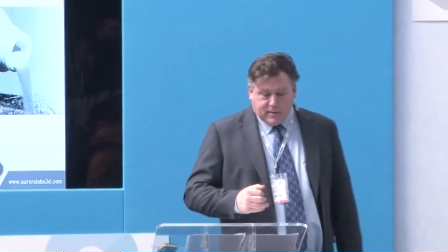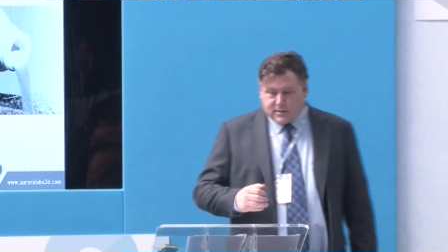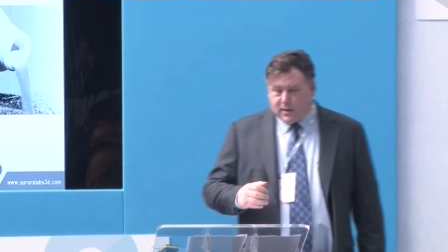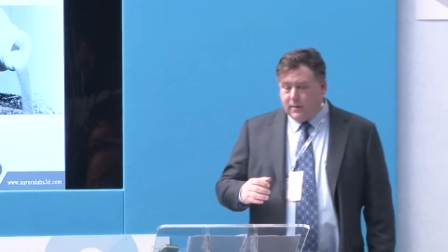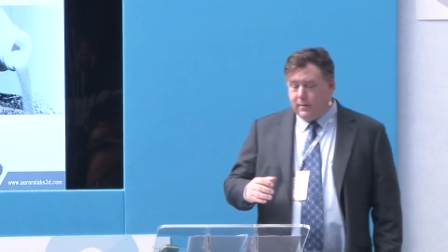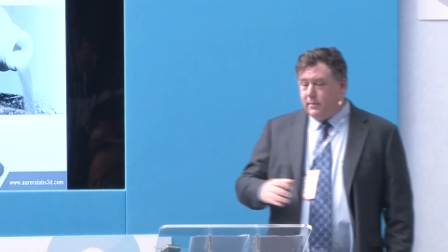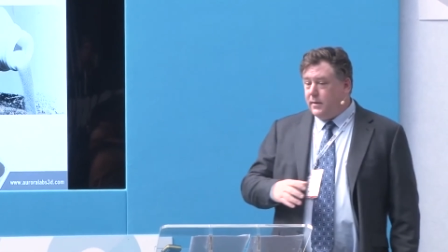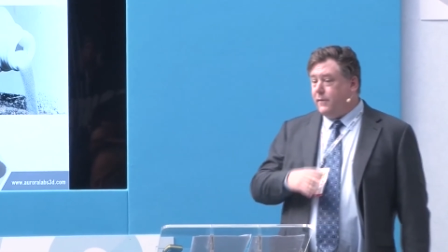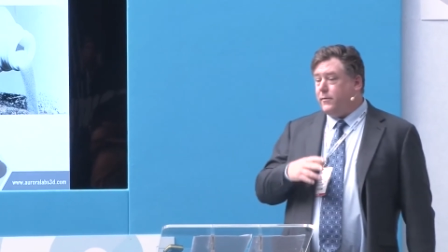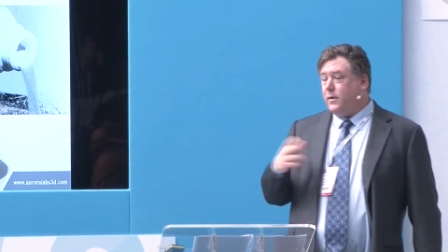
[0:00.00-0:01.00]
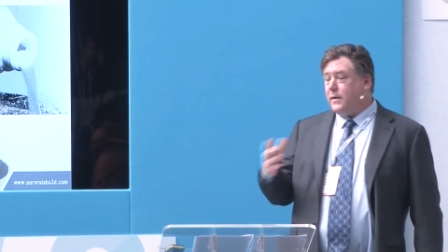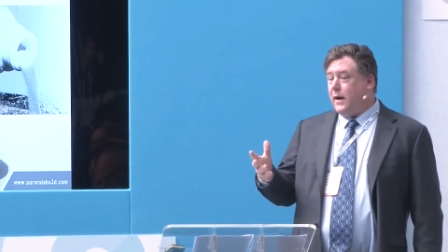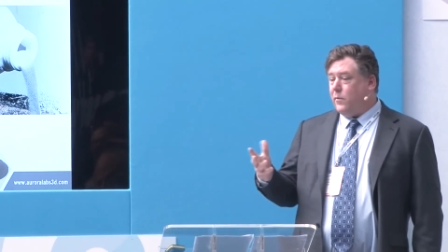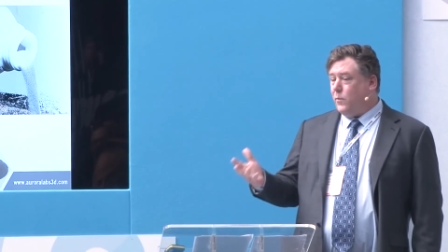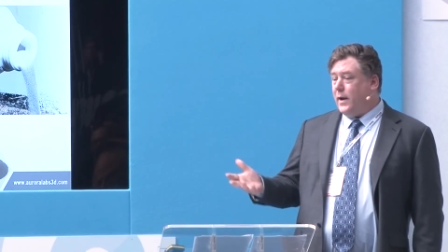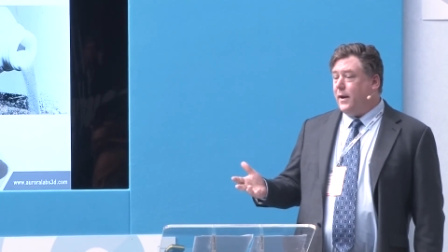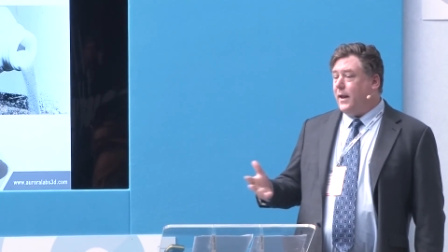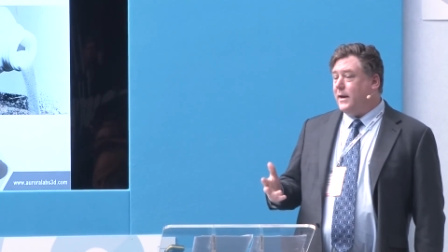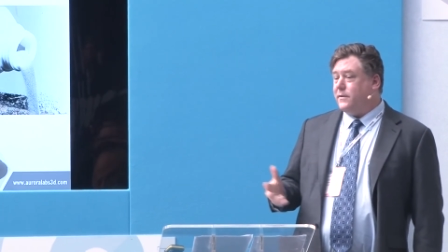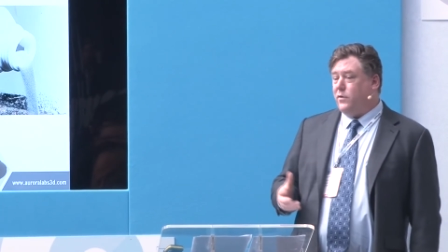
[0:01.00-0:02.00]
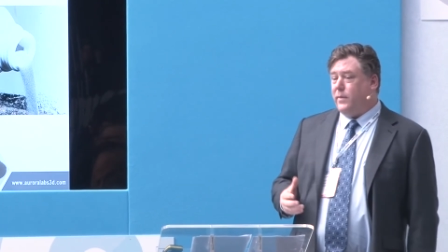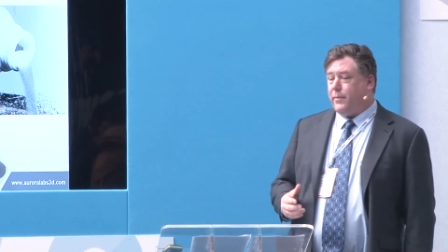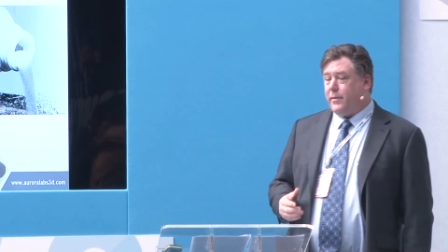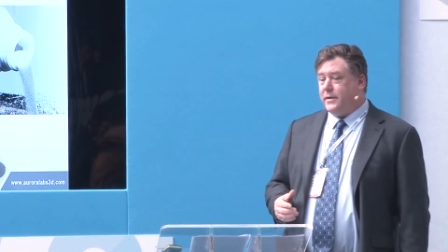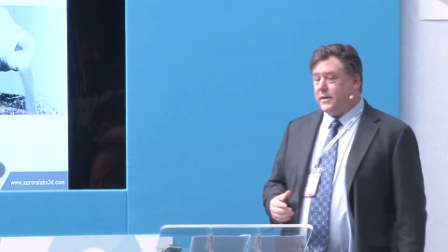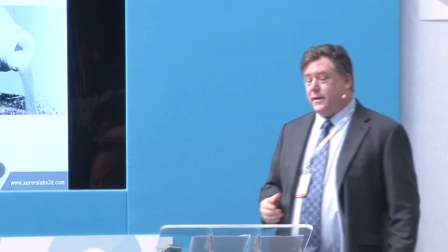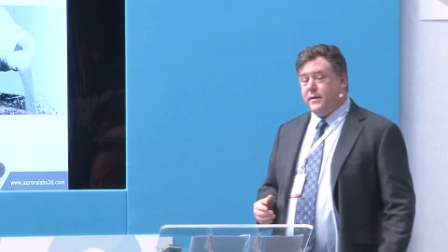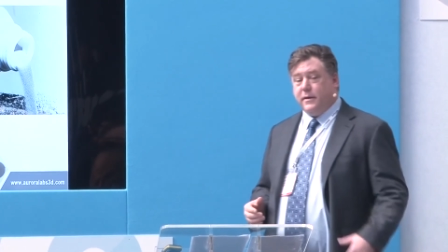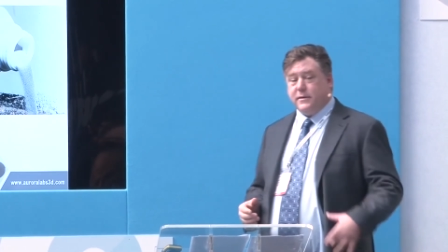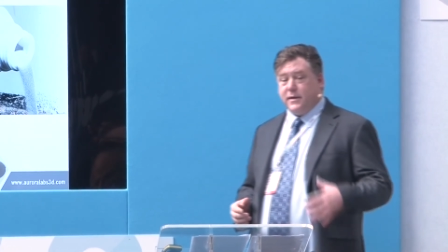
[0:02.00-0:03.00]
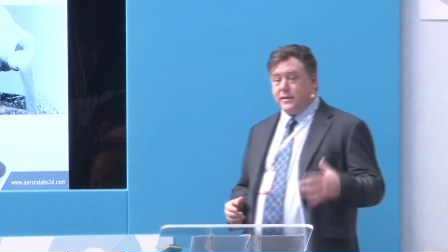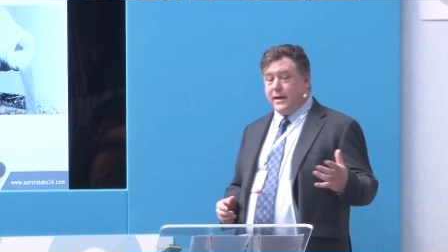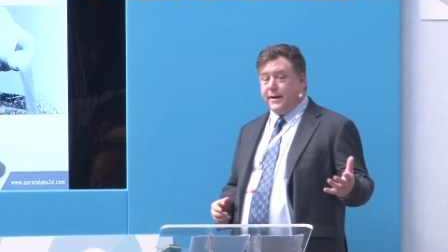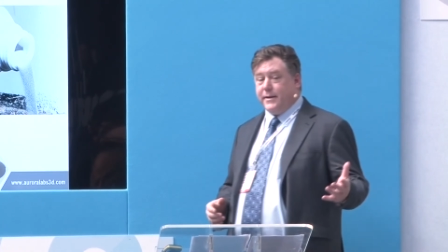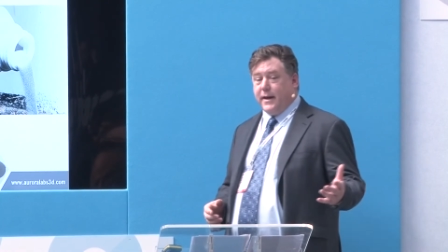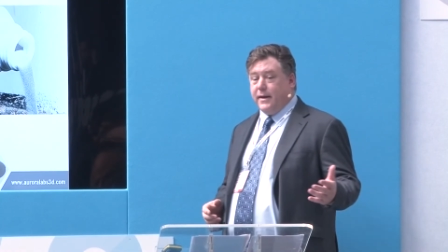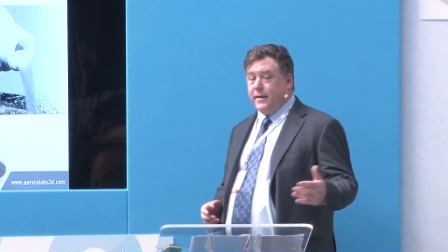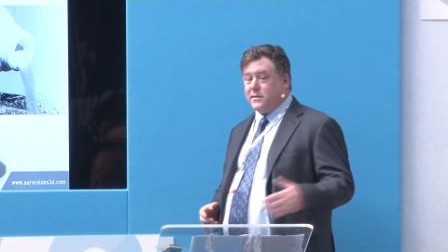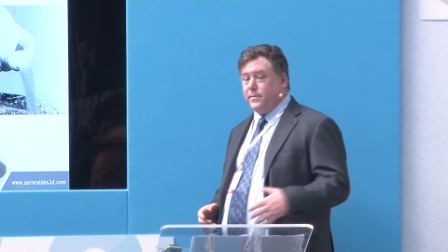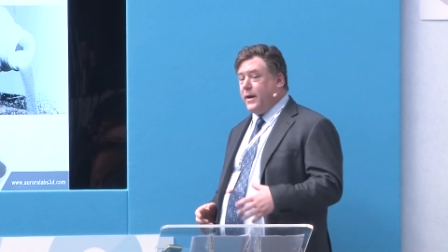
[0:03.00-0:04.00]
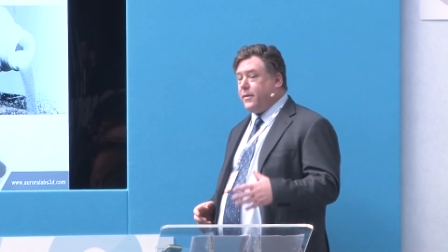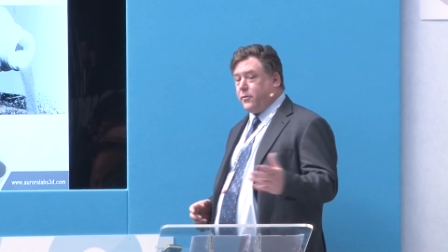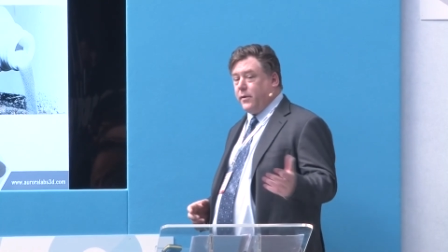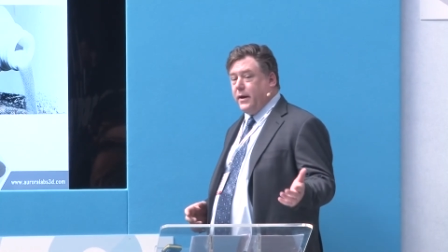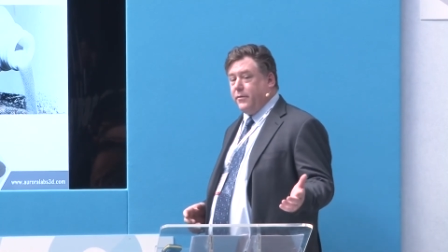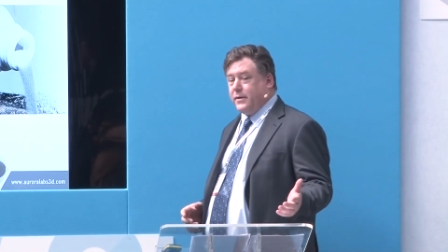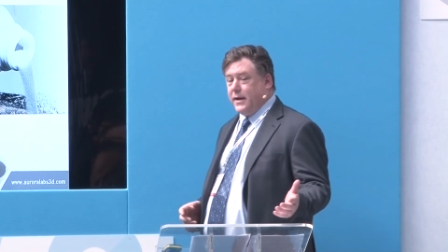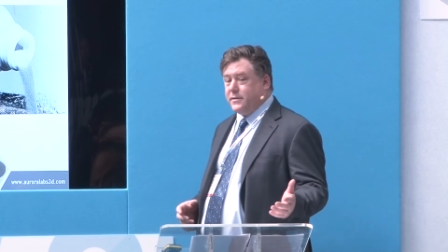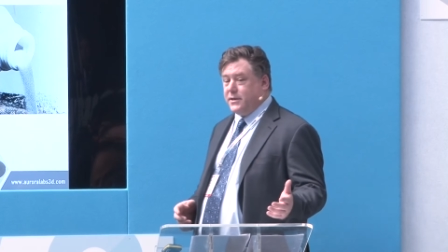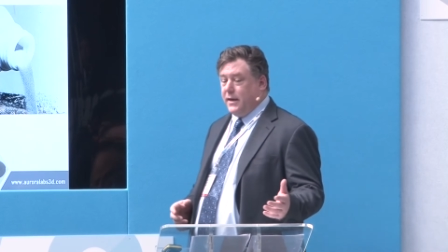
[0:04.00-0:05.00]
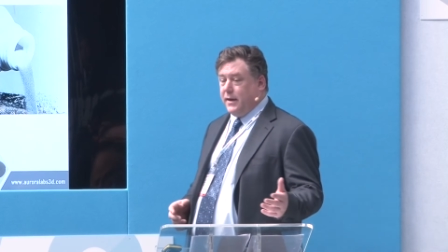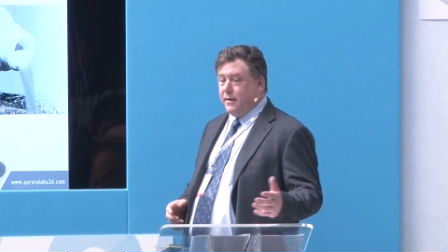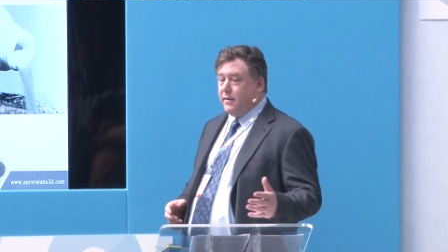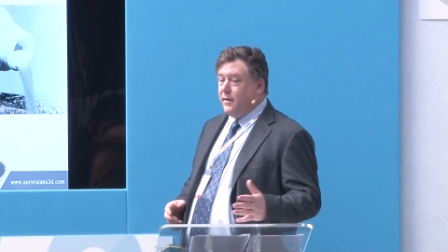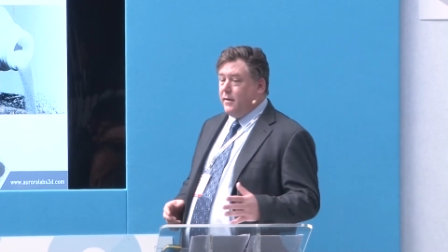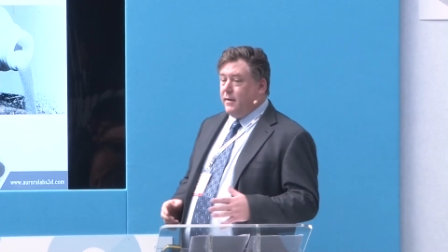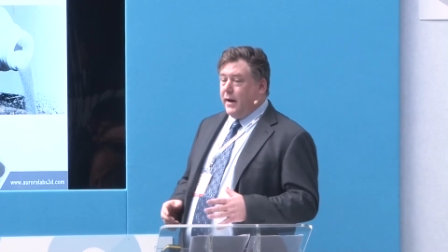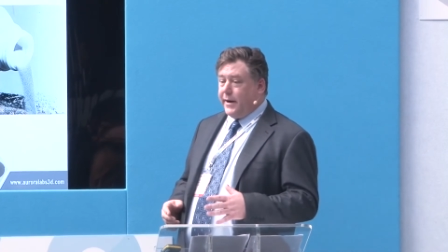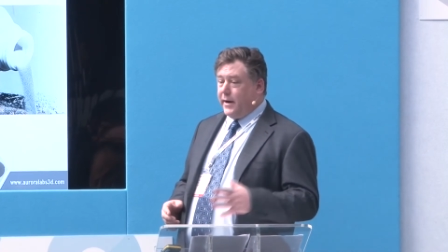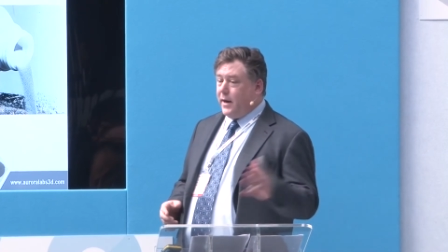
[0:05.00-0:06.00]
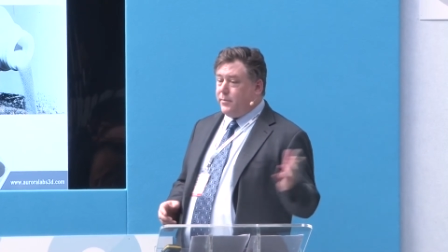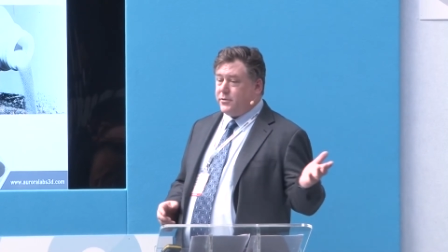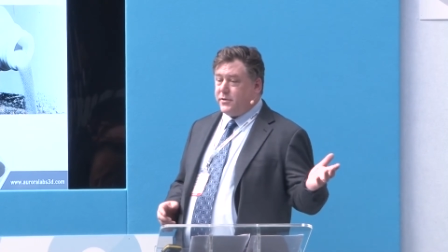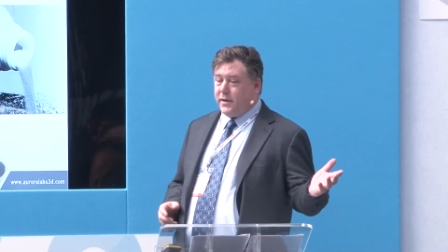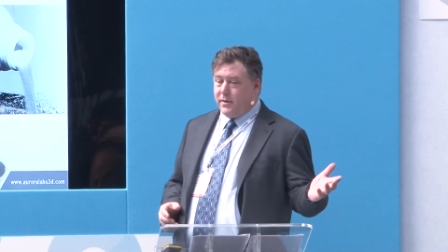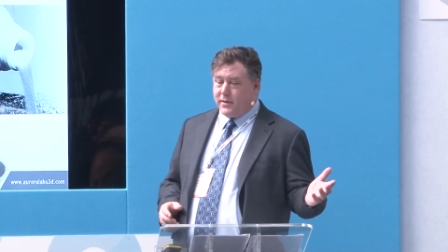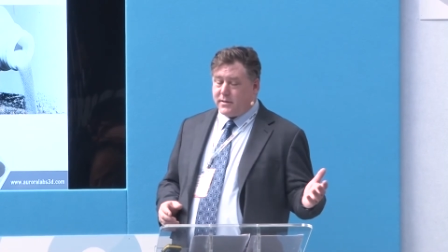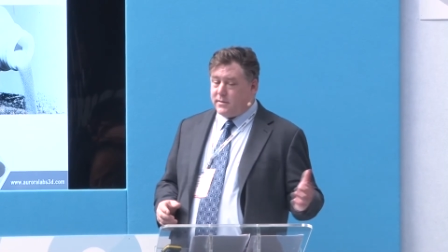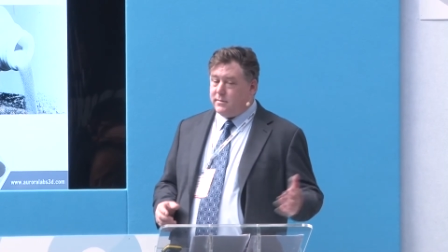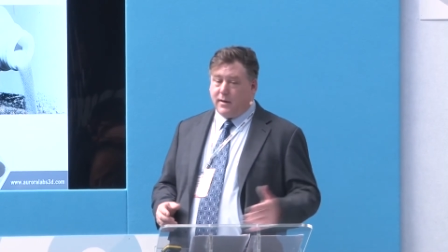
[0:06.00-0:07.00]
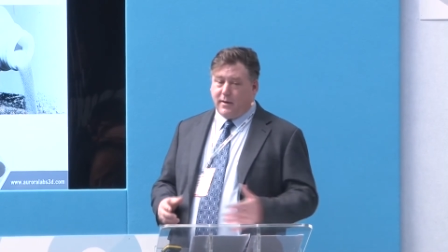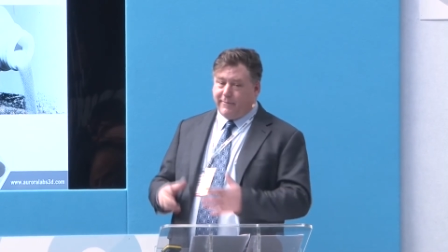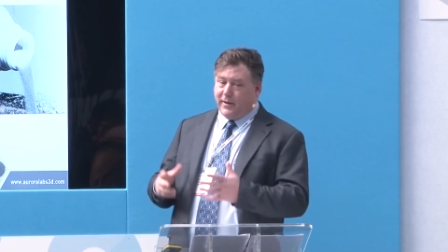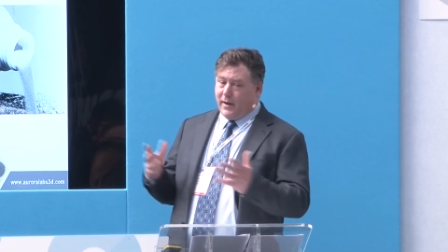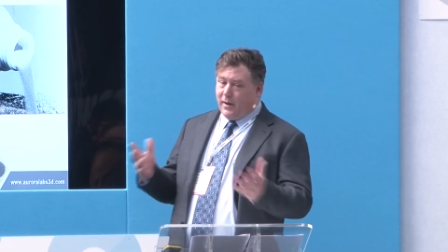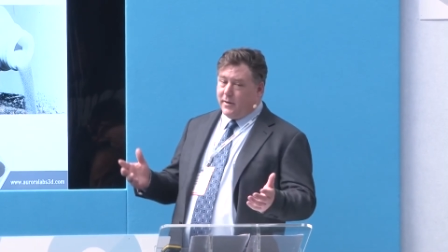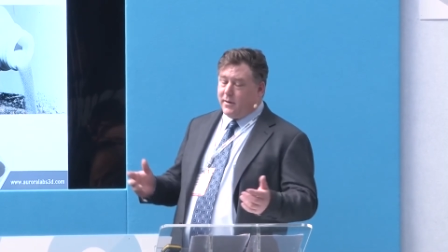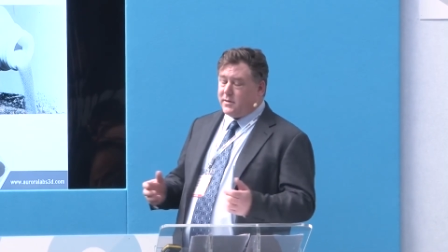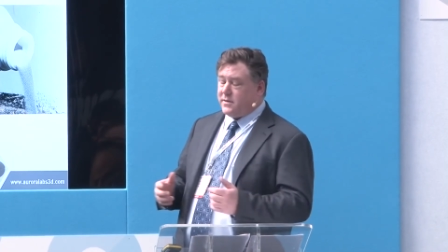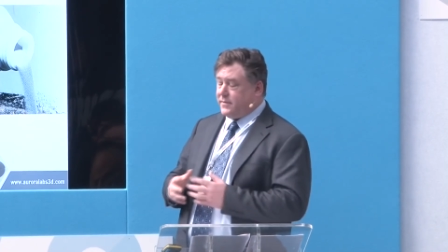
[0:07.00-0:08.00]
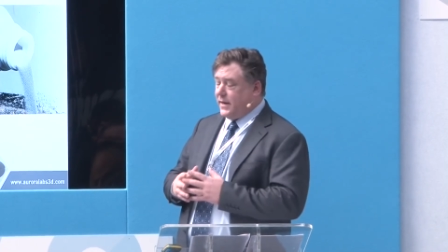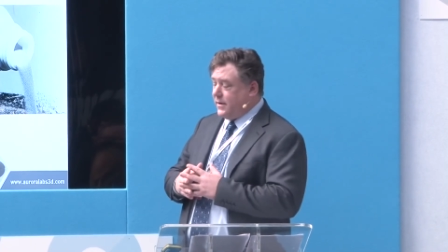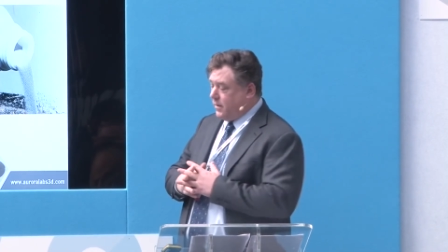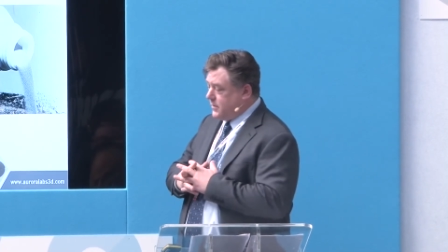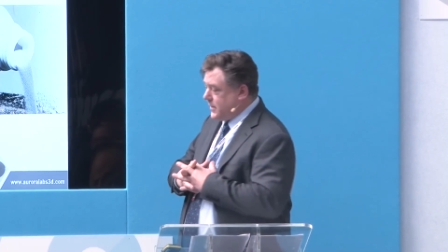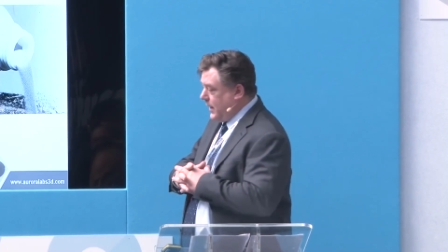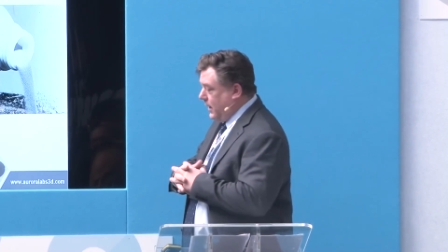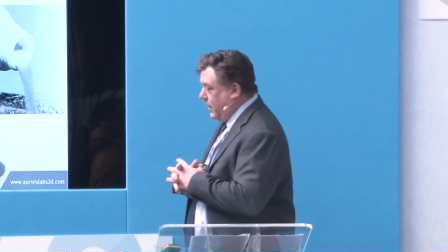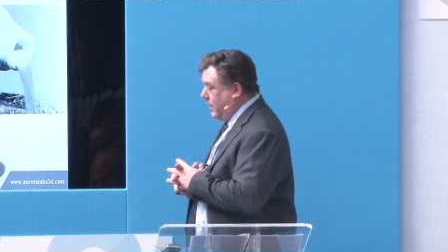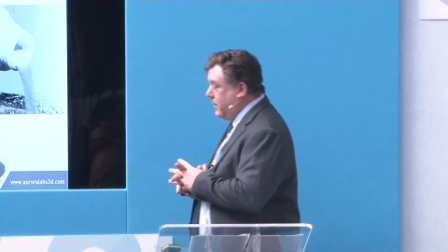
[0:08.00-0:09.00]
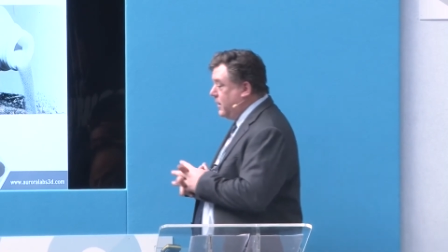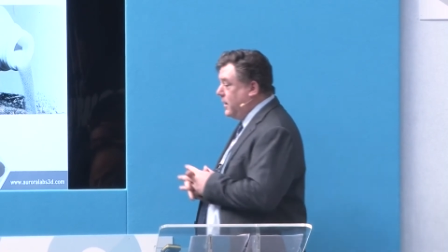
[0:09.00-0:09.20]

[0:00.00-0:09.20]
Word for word: So if you look at one large format printer using a ton a day, that's about 300 tons a year at an arbitrary cost and a fairly low cost of $10 a kilo